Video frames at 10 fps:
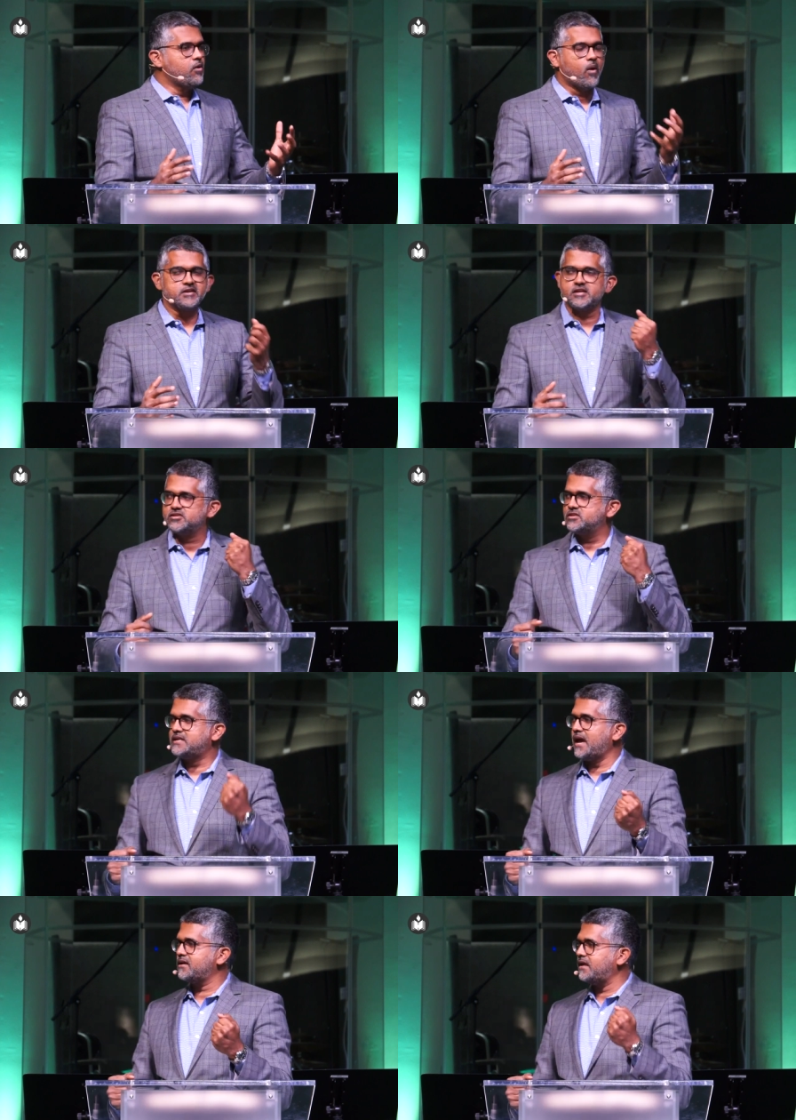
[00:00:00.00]
He wants us to
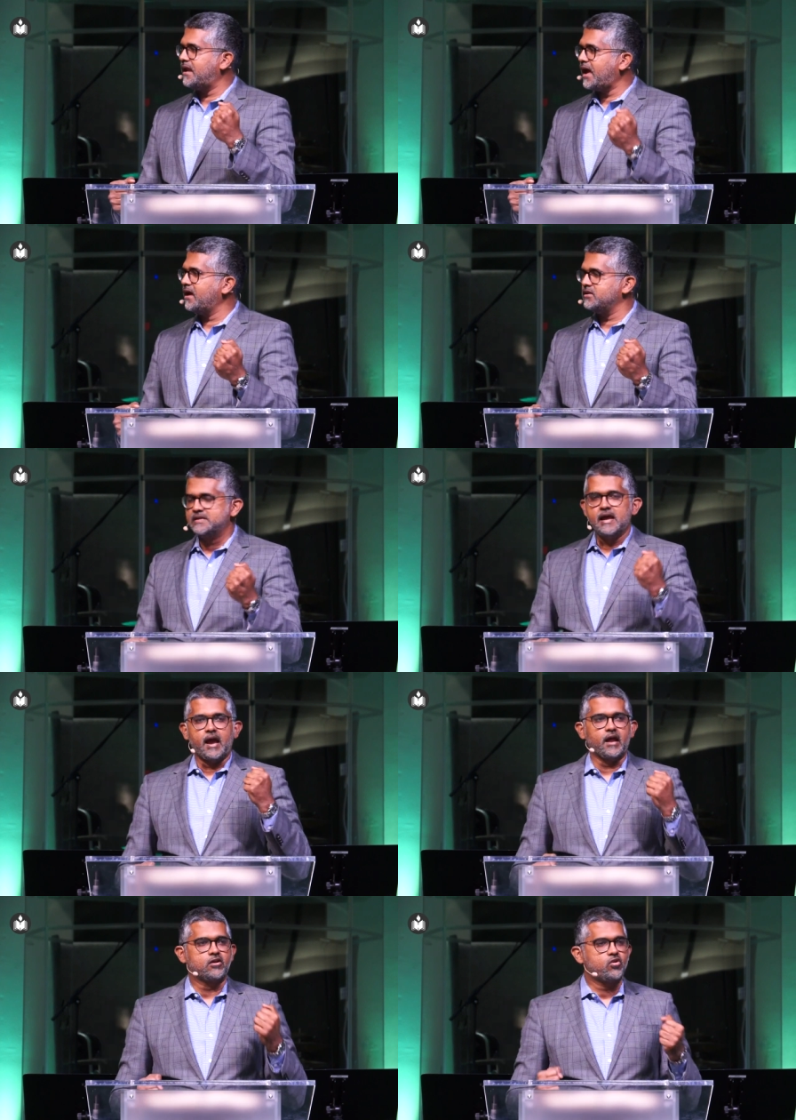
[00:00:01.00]
take the nails
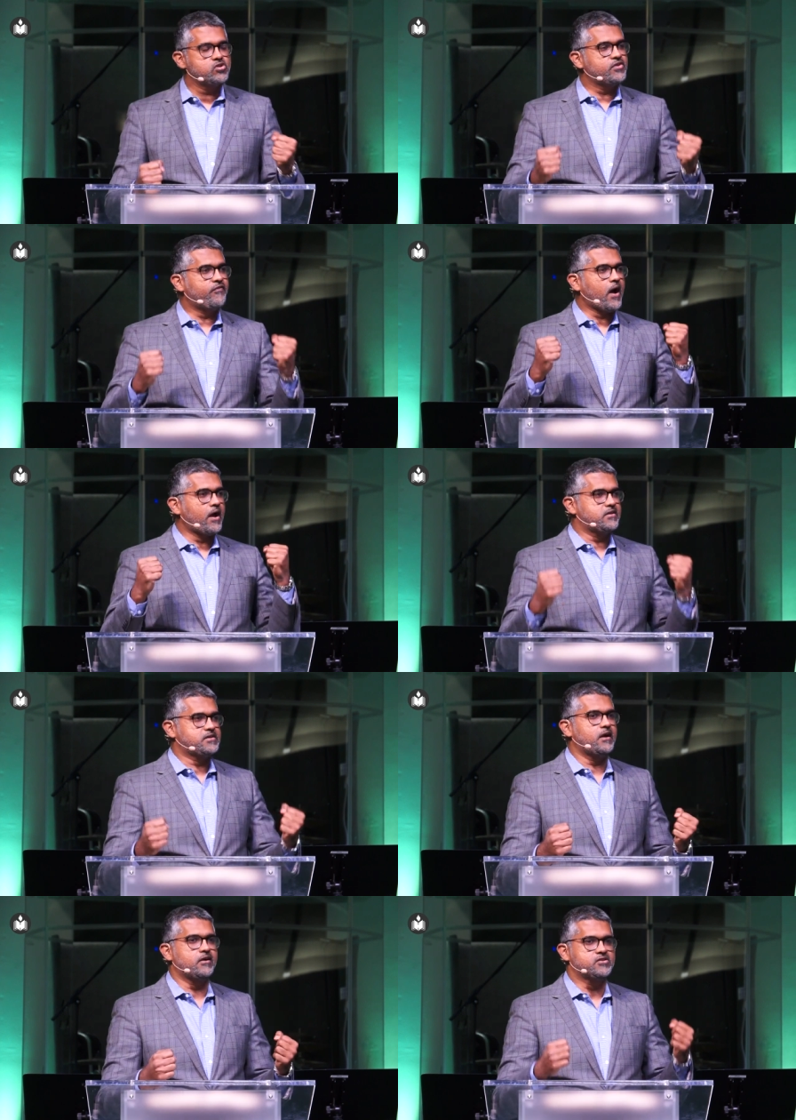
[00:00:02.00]
and crucify
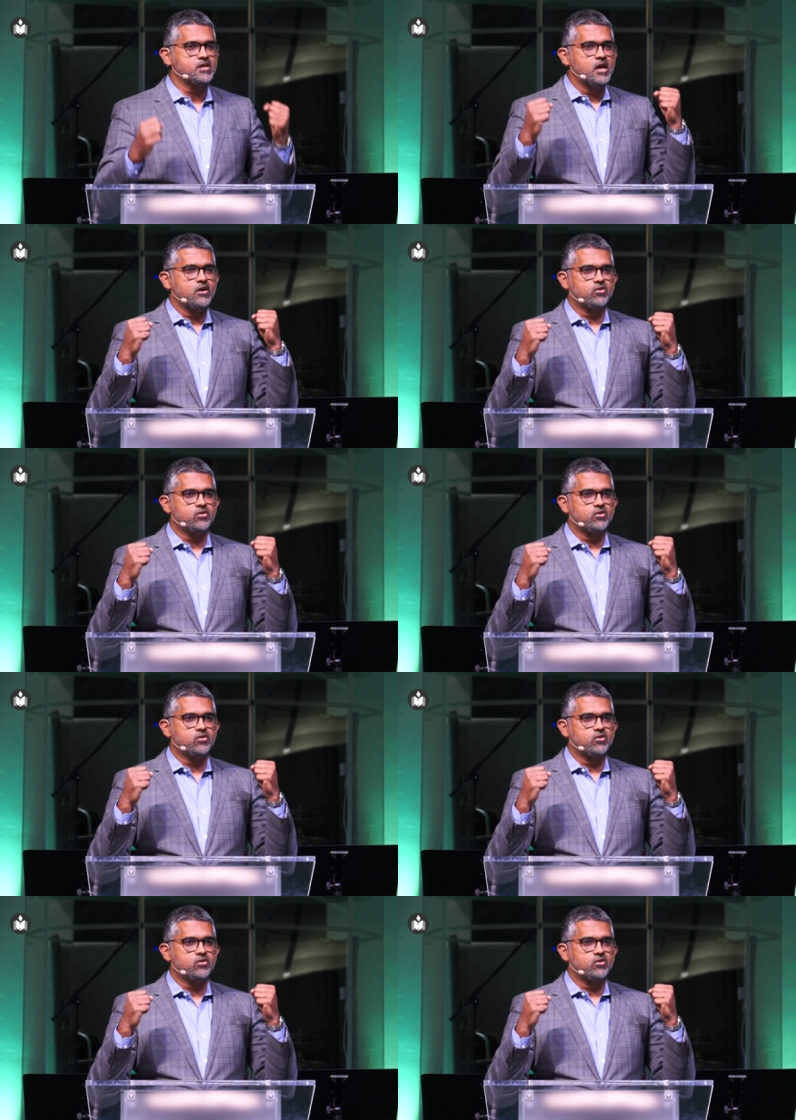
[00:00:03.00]
ourselves